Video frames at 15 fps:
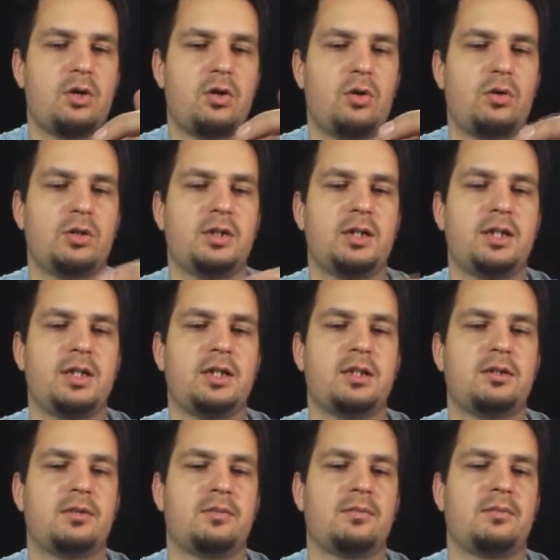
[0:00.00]
on the
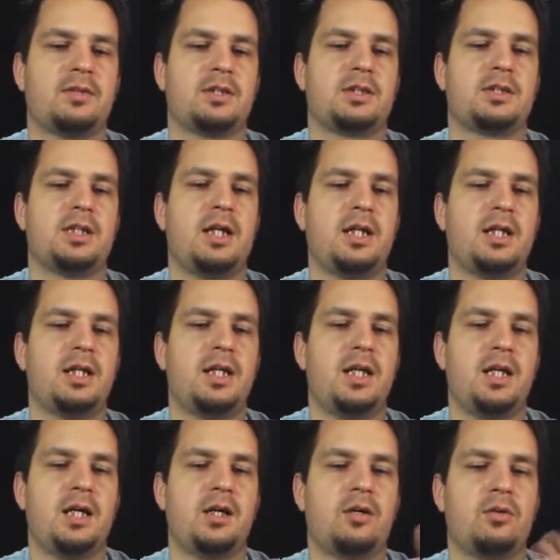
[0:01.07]
side
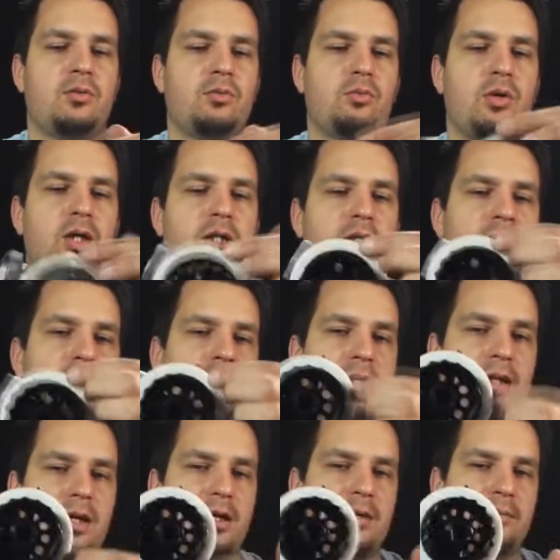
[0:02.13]
here rather
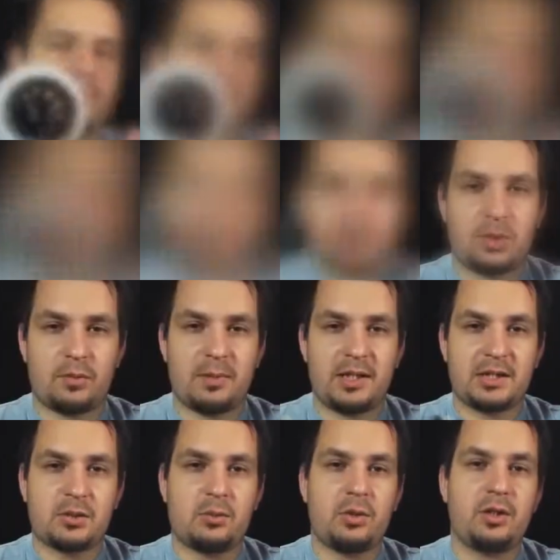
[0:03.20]
than there. So
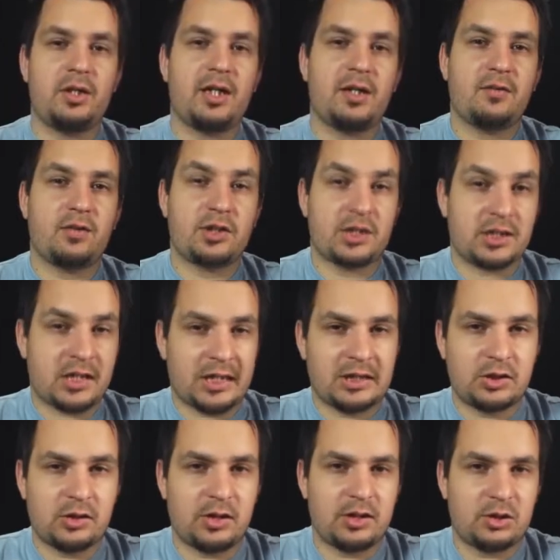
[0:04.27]
based on what you get for just
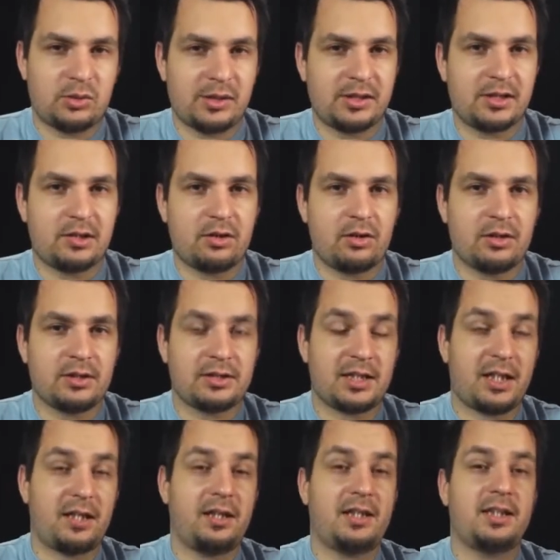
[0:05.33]

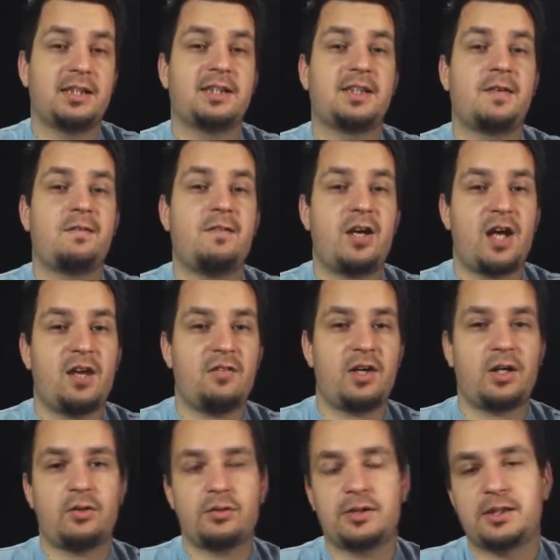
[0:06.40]
$120, I think it's a
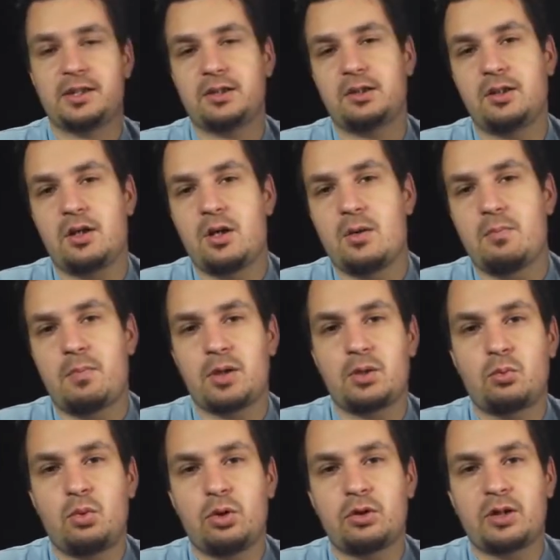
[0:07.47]
very good deal.
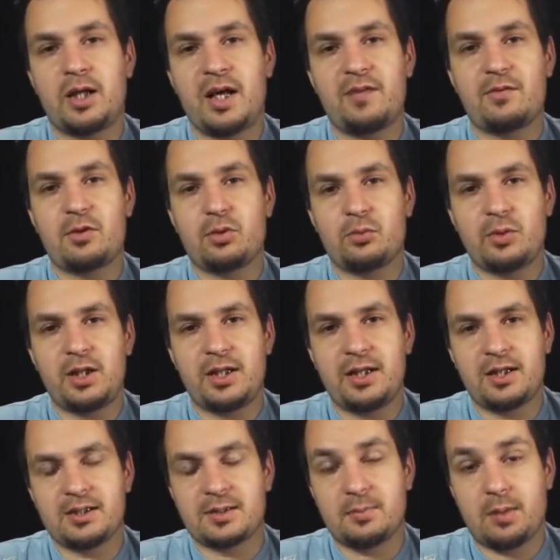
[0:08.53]
But what everyone really
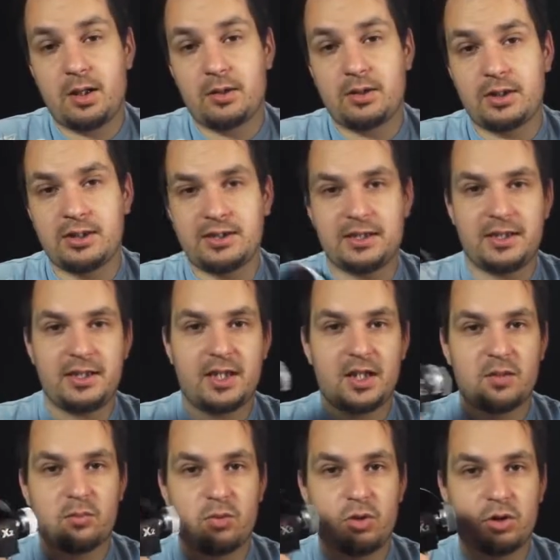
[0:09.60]
cares about is the
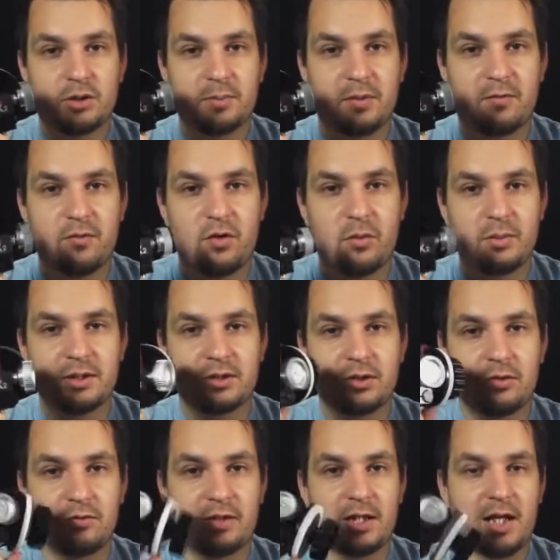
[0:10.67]
gearbox performance
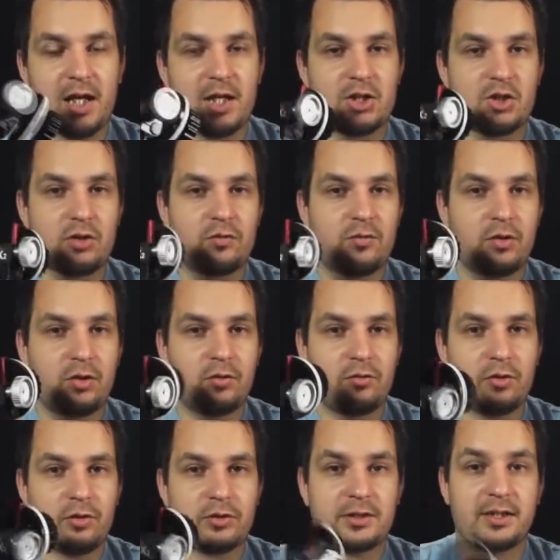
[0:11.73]
of the actual follow
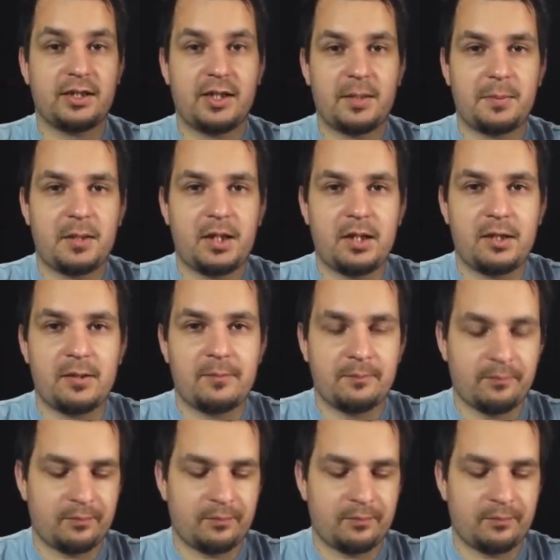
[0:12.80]
focus that they buy.